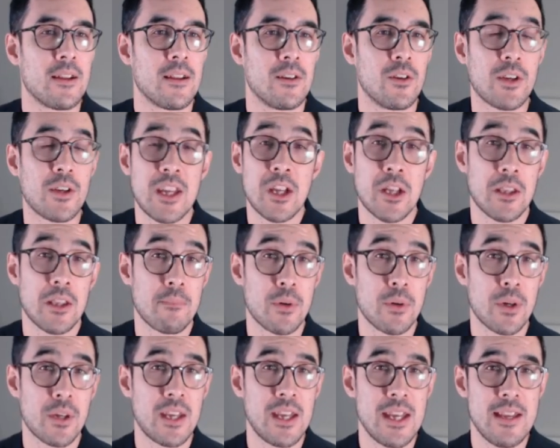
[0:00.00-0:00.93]
Looking at the
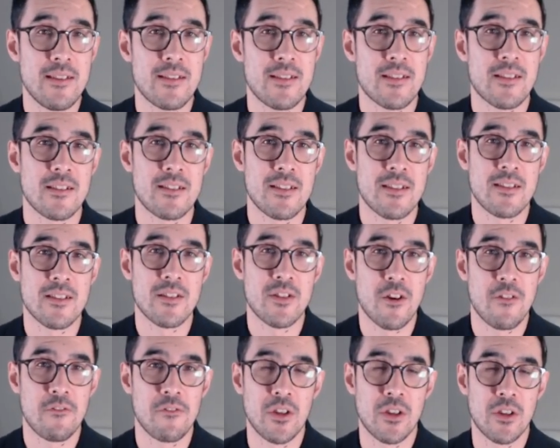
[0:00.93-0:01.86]
bookies, because this is
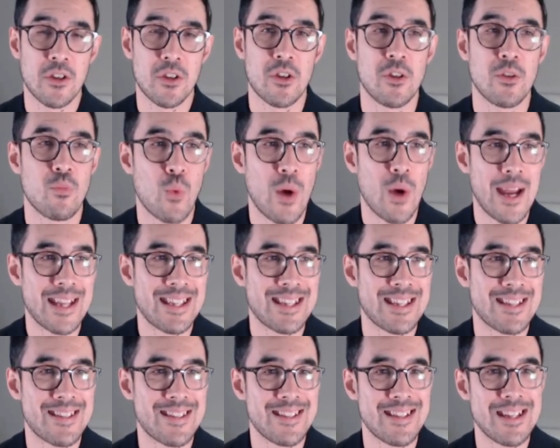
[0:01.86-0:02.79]
often a good way
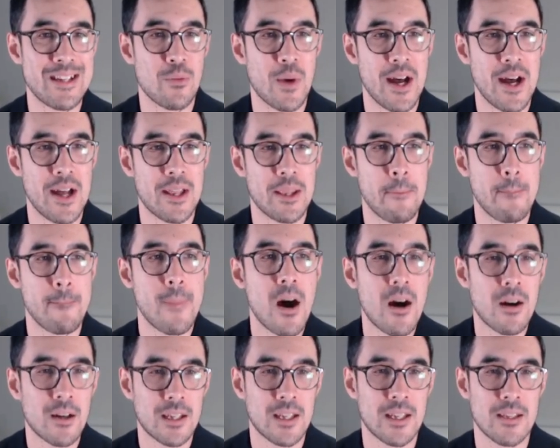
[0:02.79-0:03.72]
to see where the
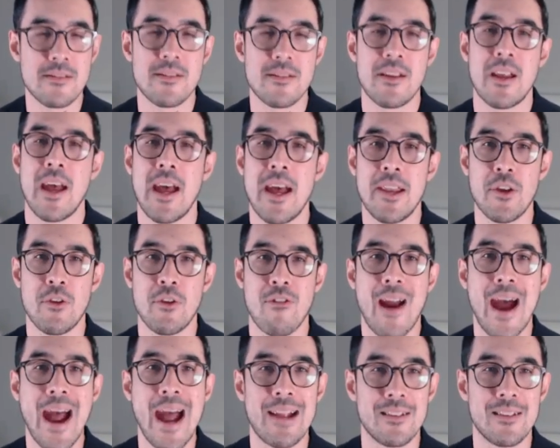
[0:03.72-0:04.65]
market's head are
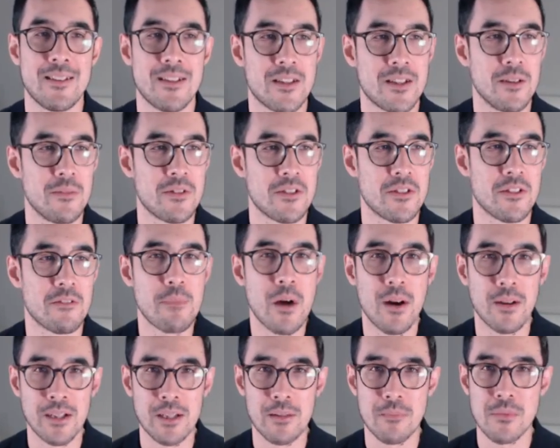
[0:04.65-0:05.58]
at in terms of
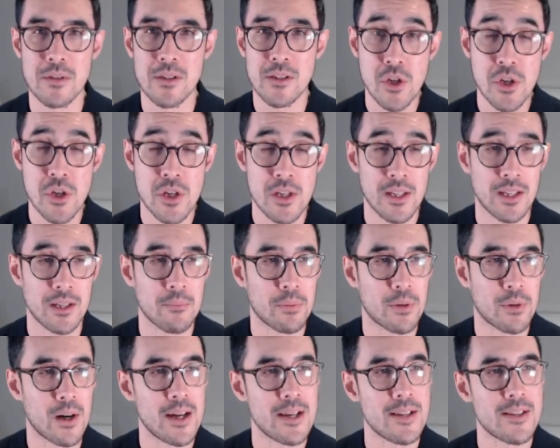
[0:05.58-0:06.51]
market positioning and
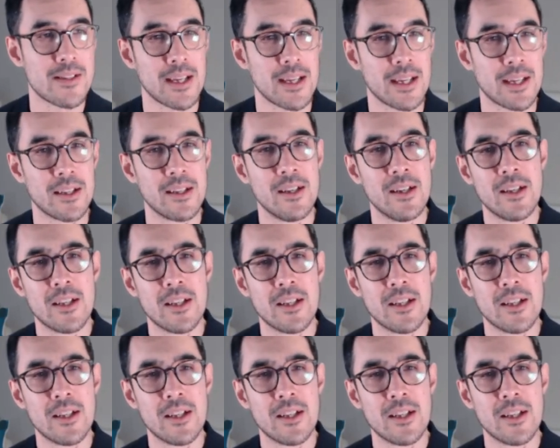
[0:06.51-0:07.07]
pricing,